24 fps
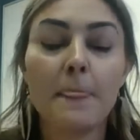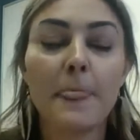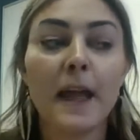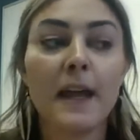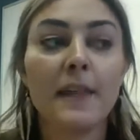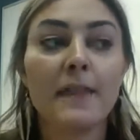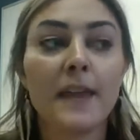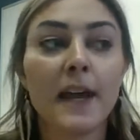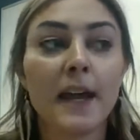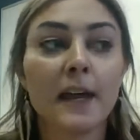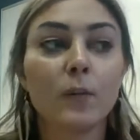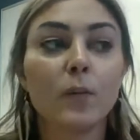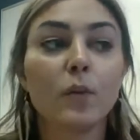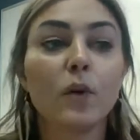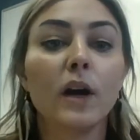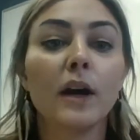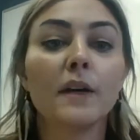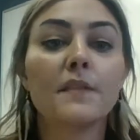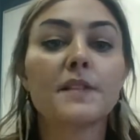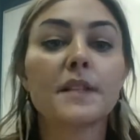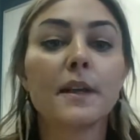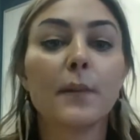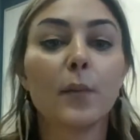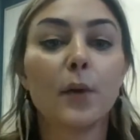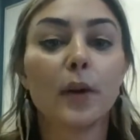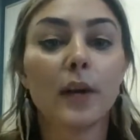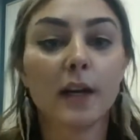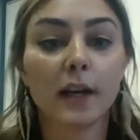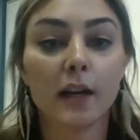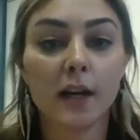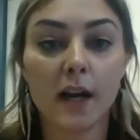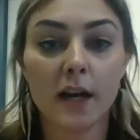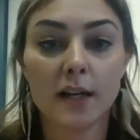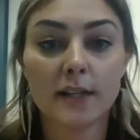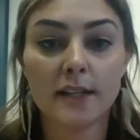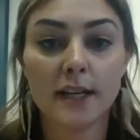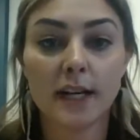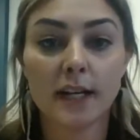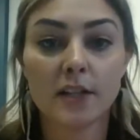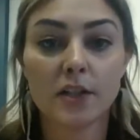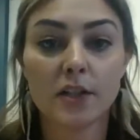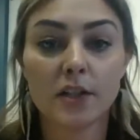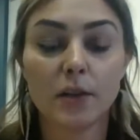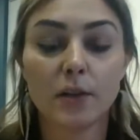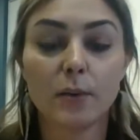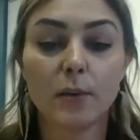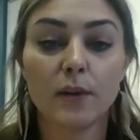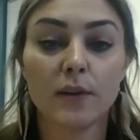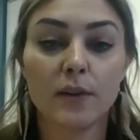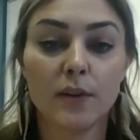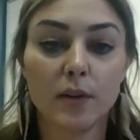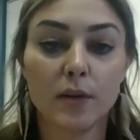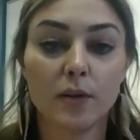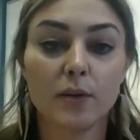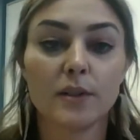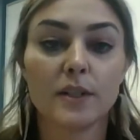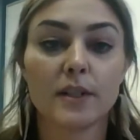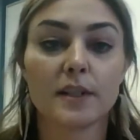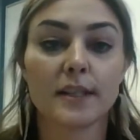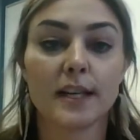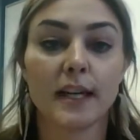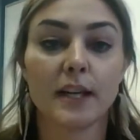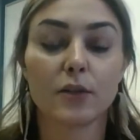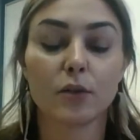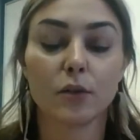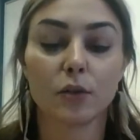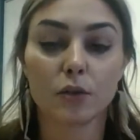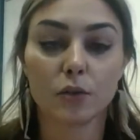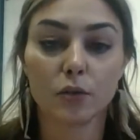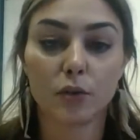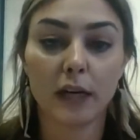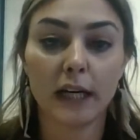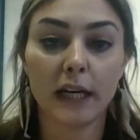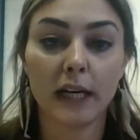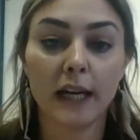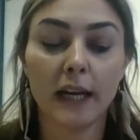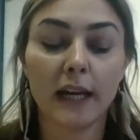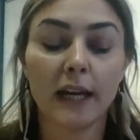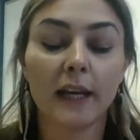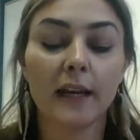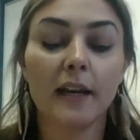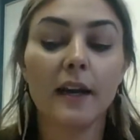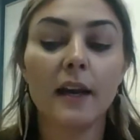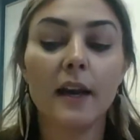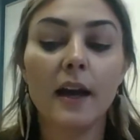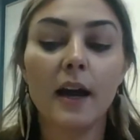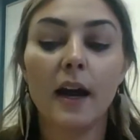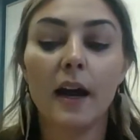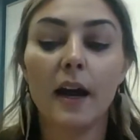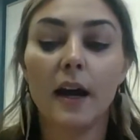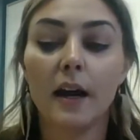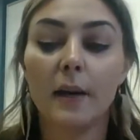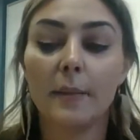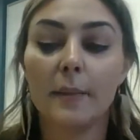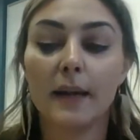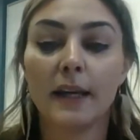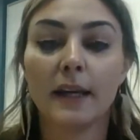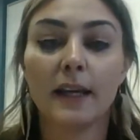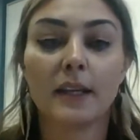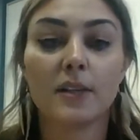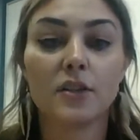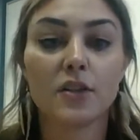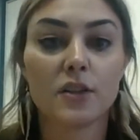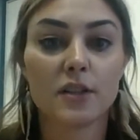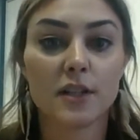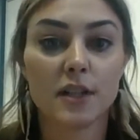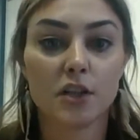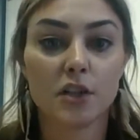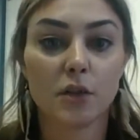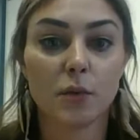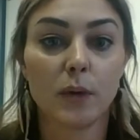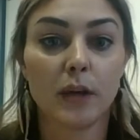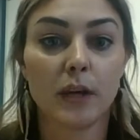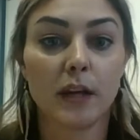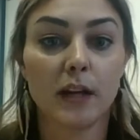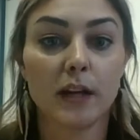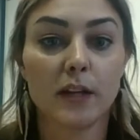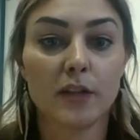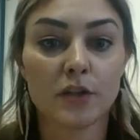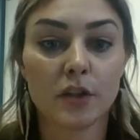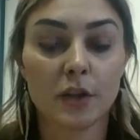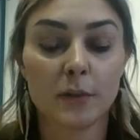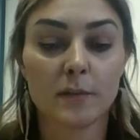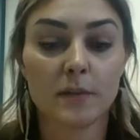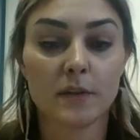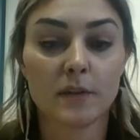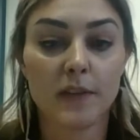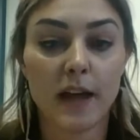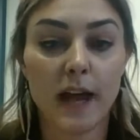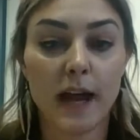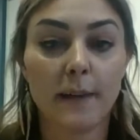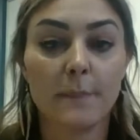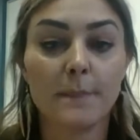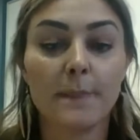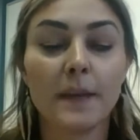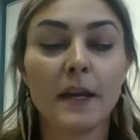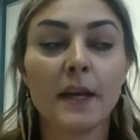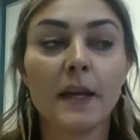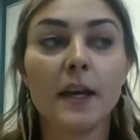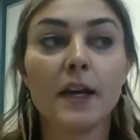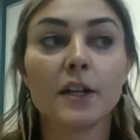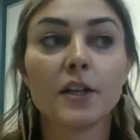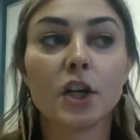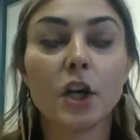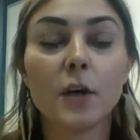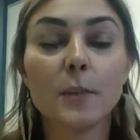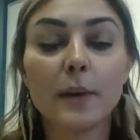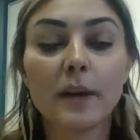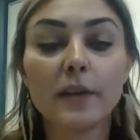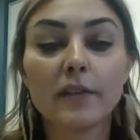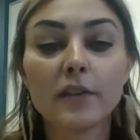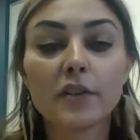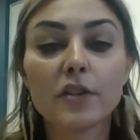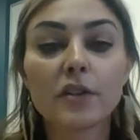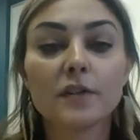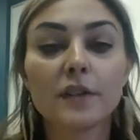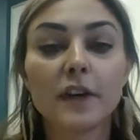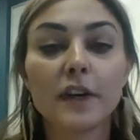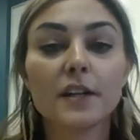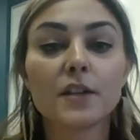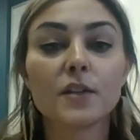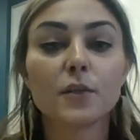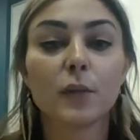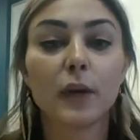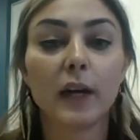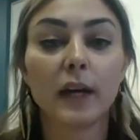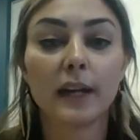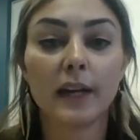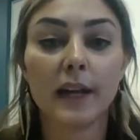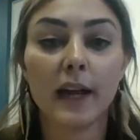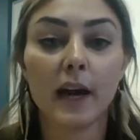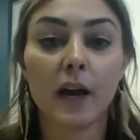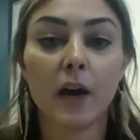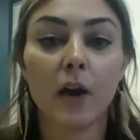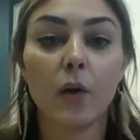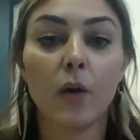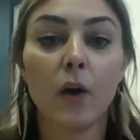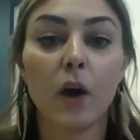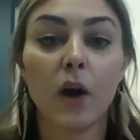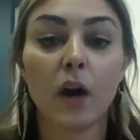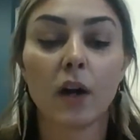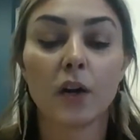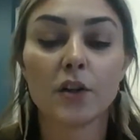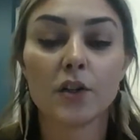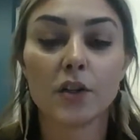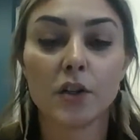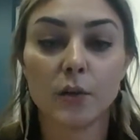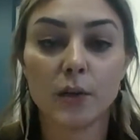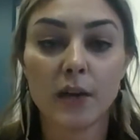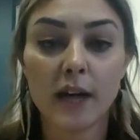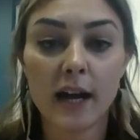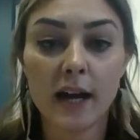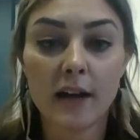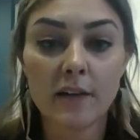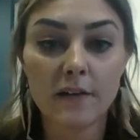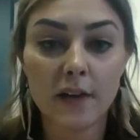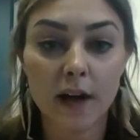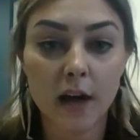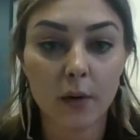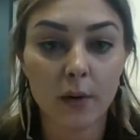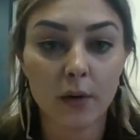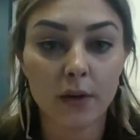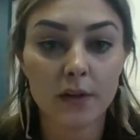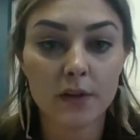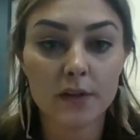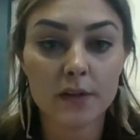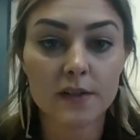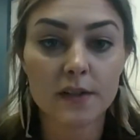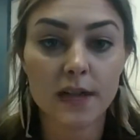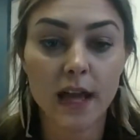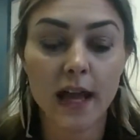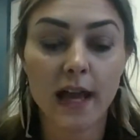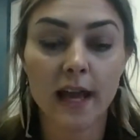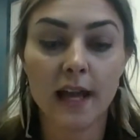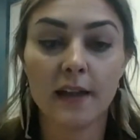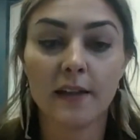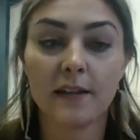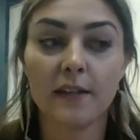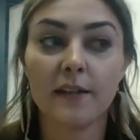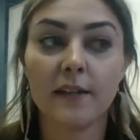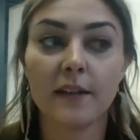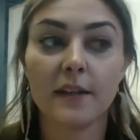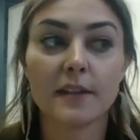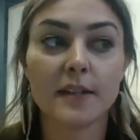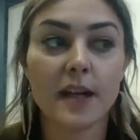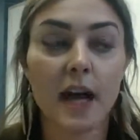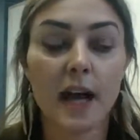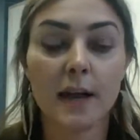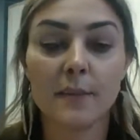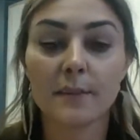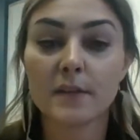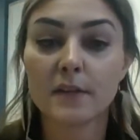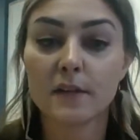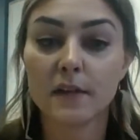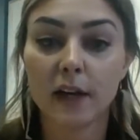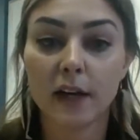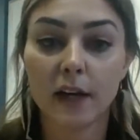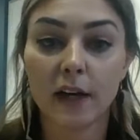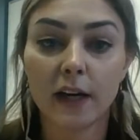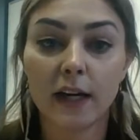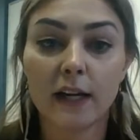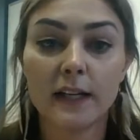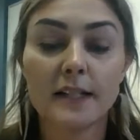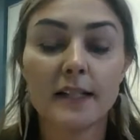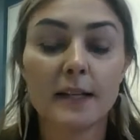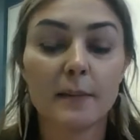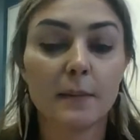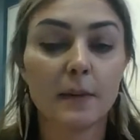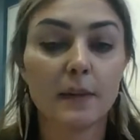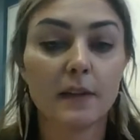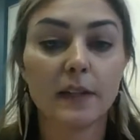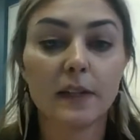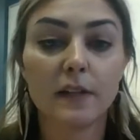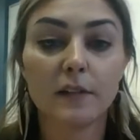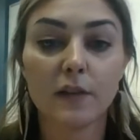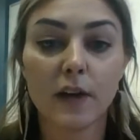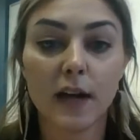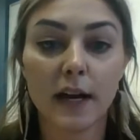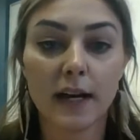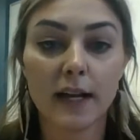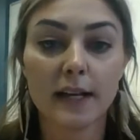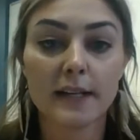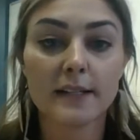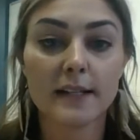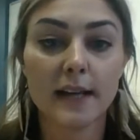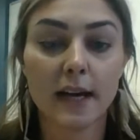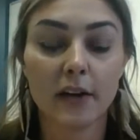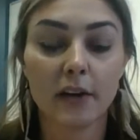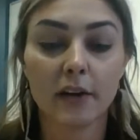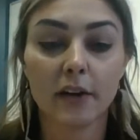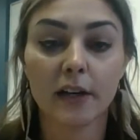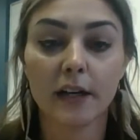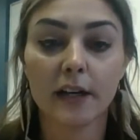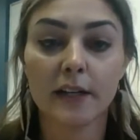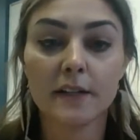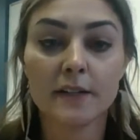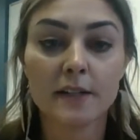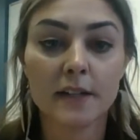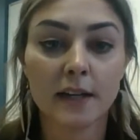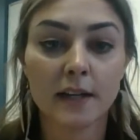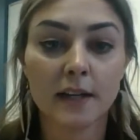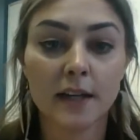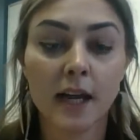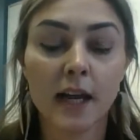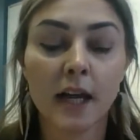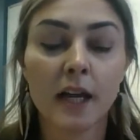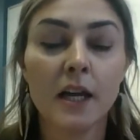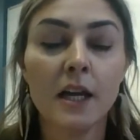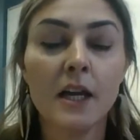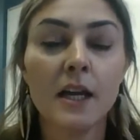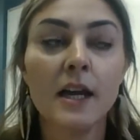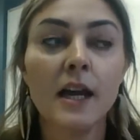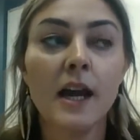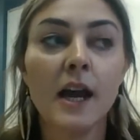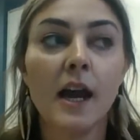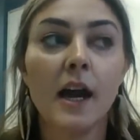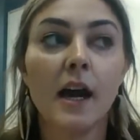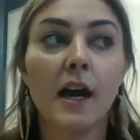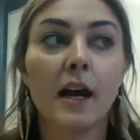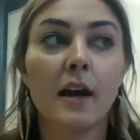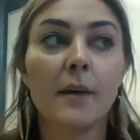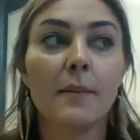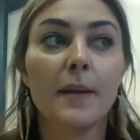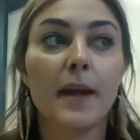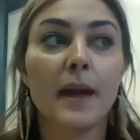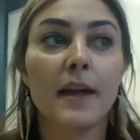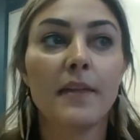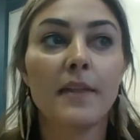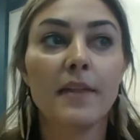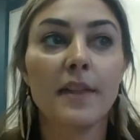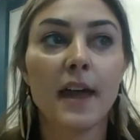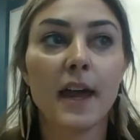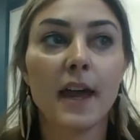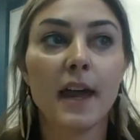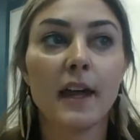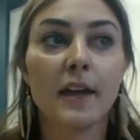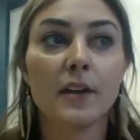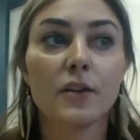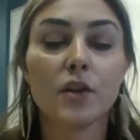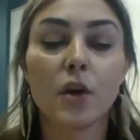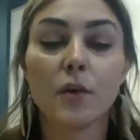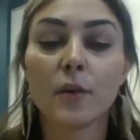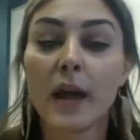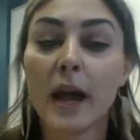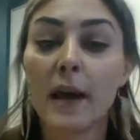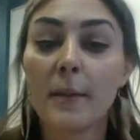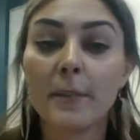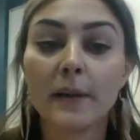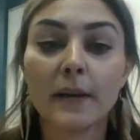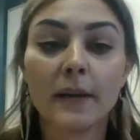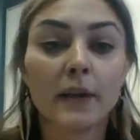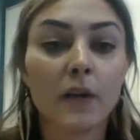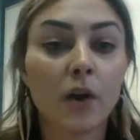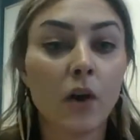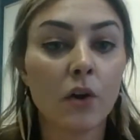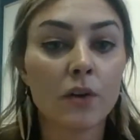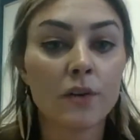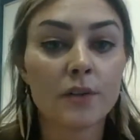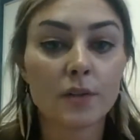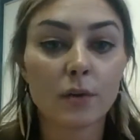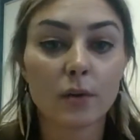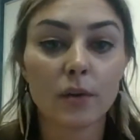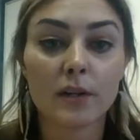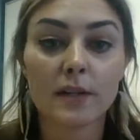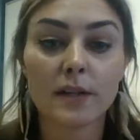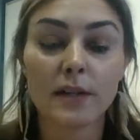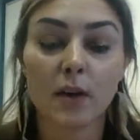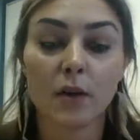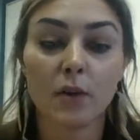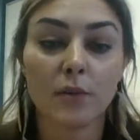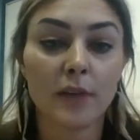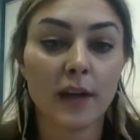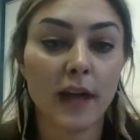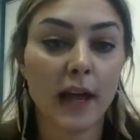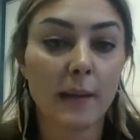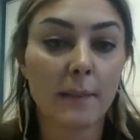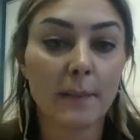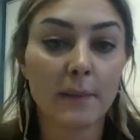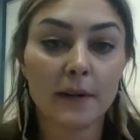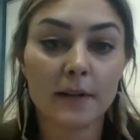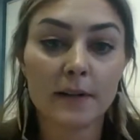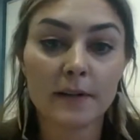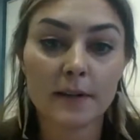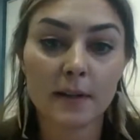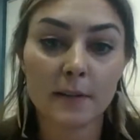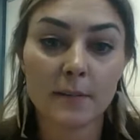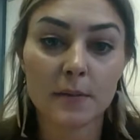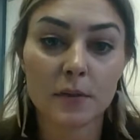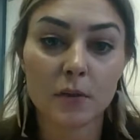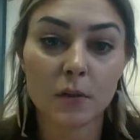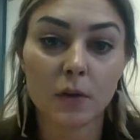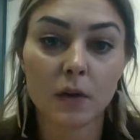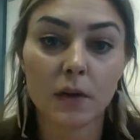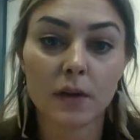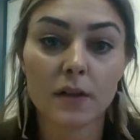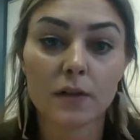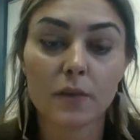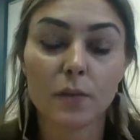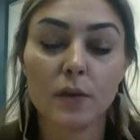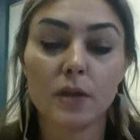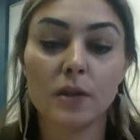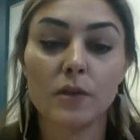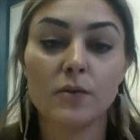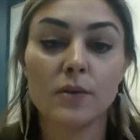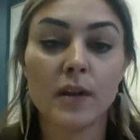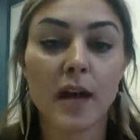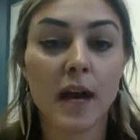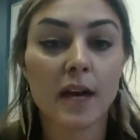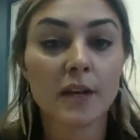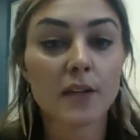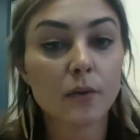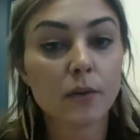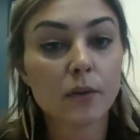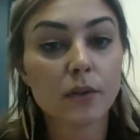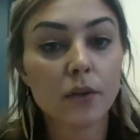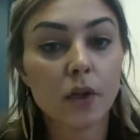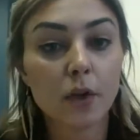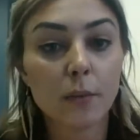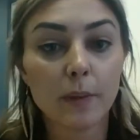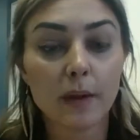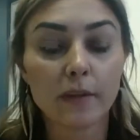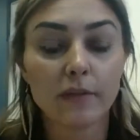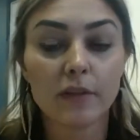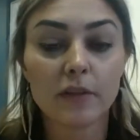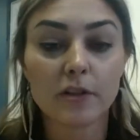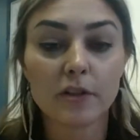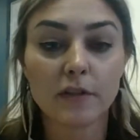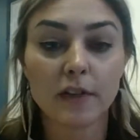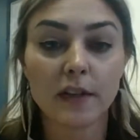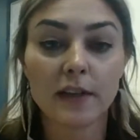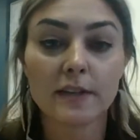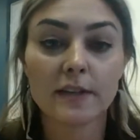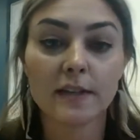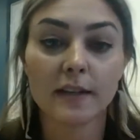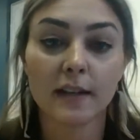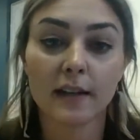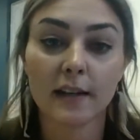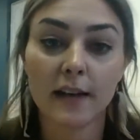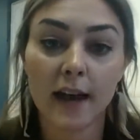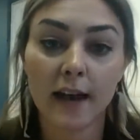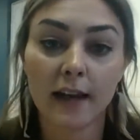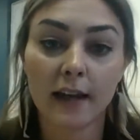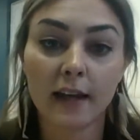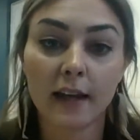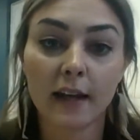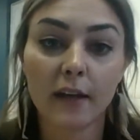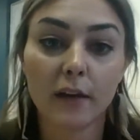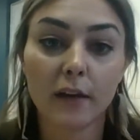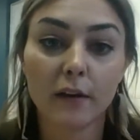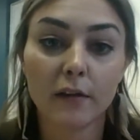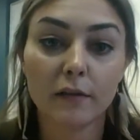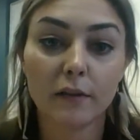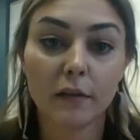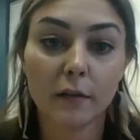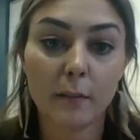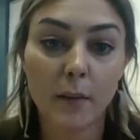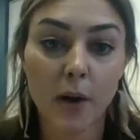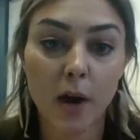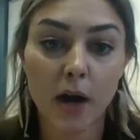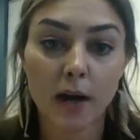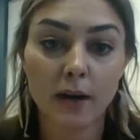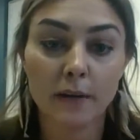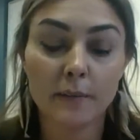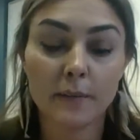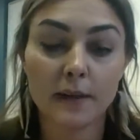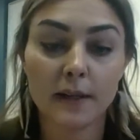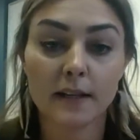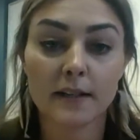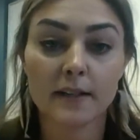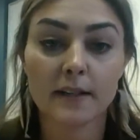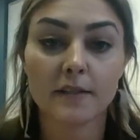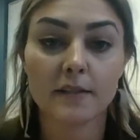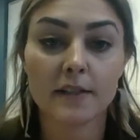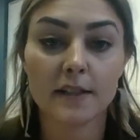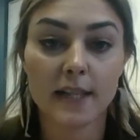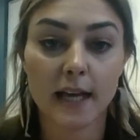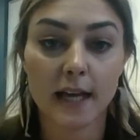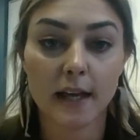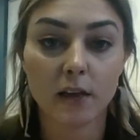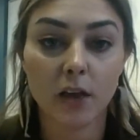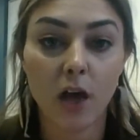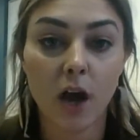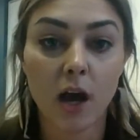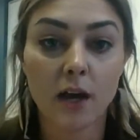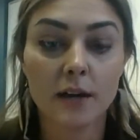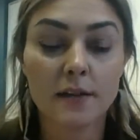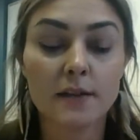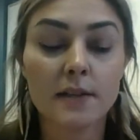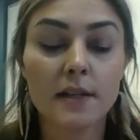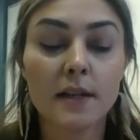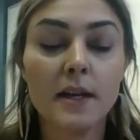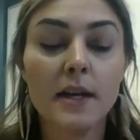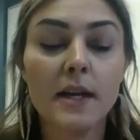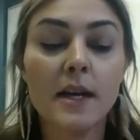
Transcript: And then we'll have someone in contact with you to schedule training and get you situated in terms of that. Adult beverage events right now are 2.5 hours, and the times vary, typically Friday, Saturday, and Sunday. And they don't happen in all stores. They only happen in some stores. We do not do adult beverage events in Connecticut or Vermont because of state laws.